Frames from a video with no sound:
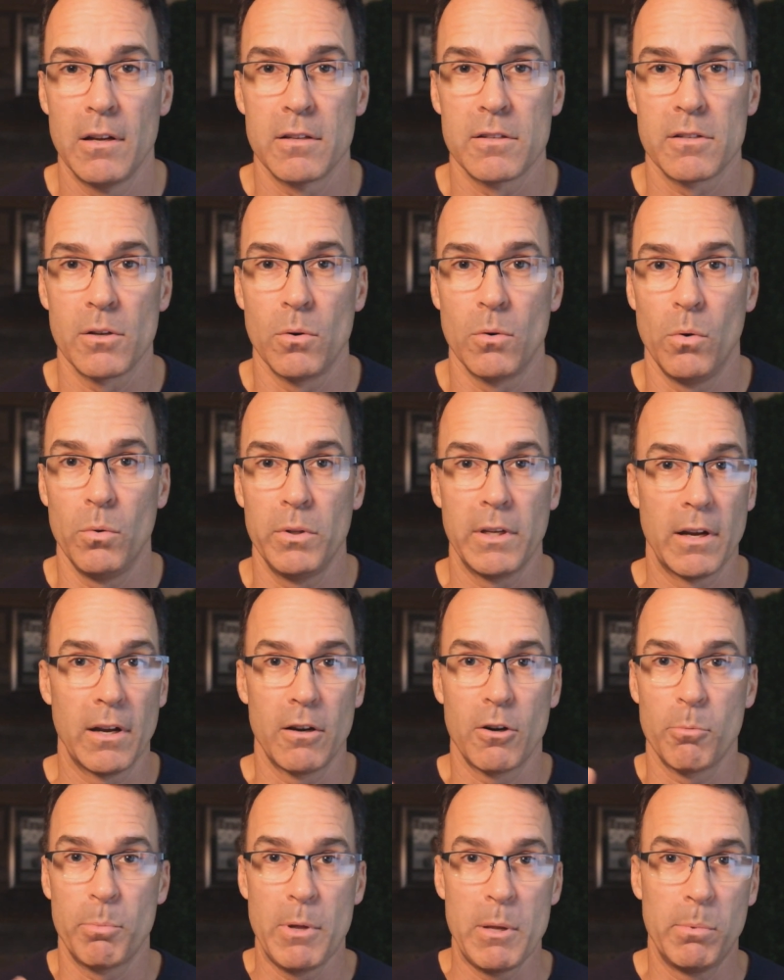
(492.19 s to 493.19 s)
So only
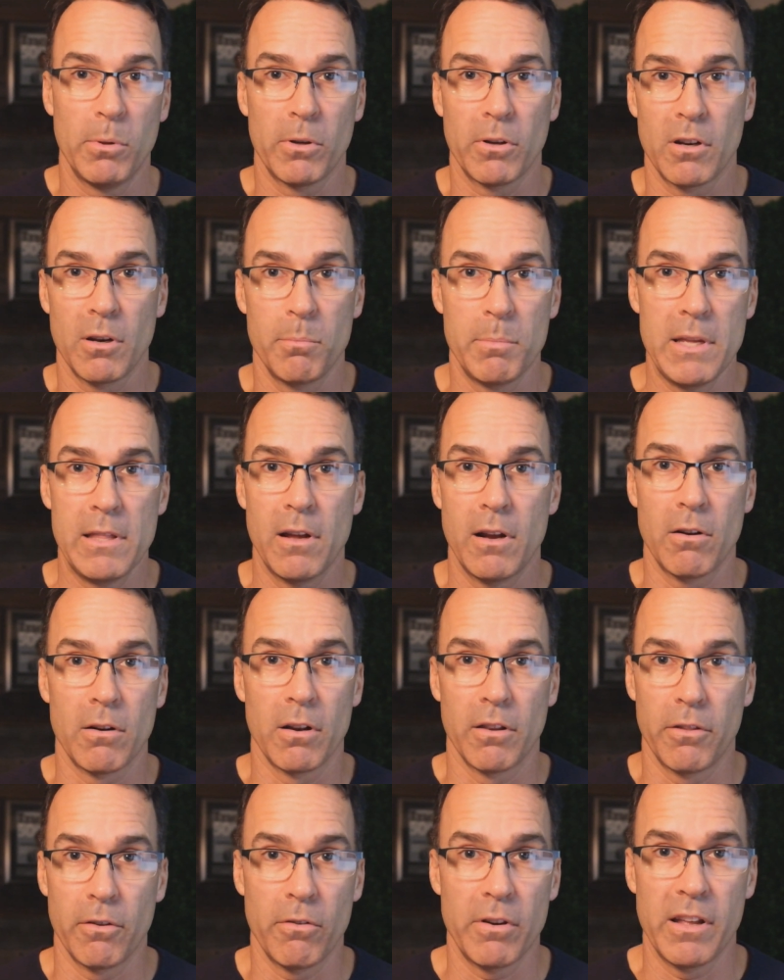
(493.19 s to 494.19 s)
100 people are going to be there
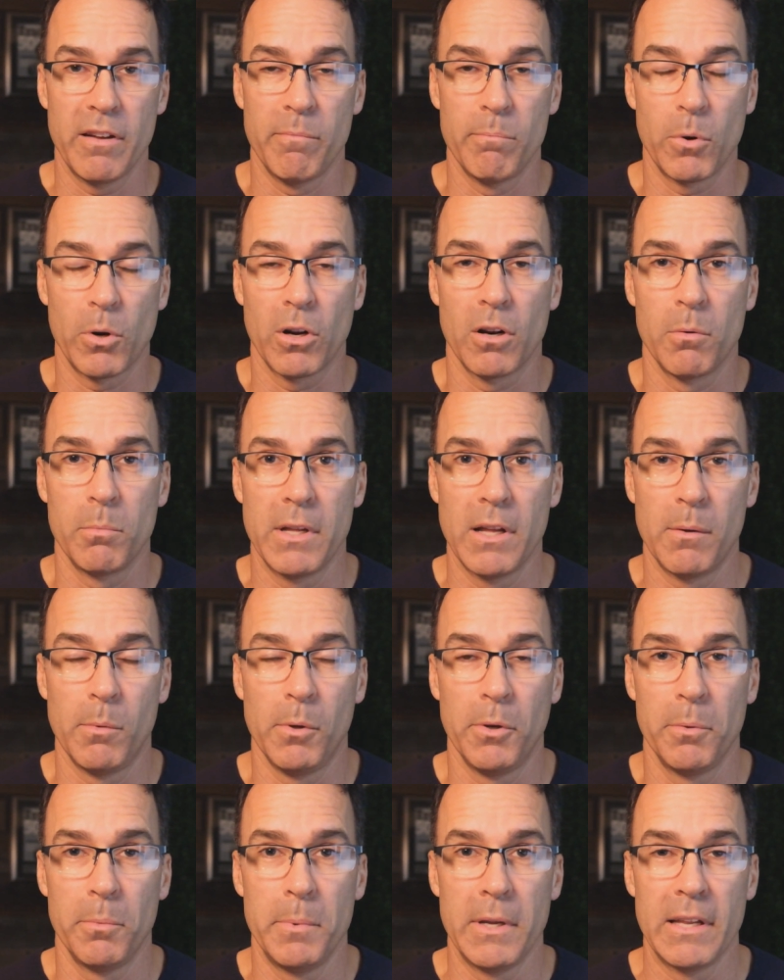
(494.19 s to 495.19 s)
and 30 of them are going to be
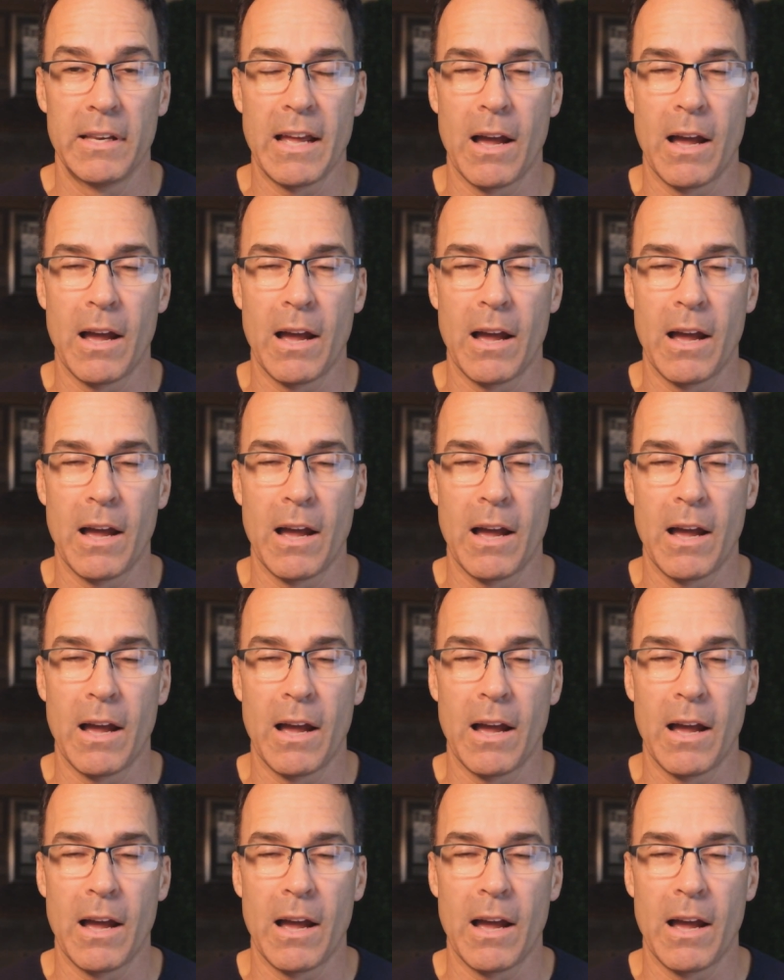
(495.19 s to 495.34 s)
able to be.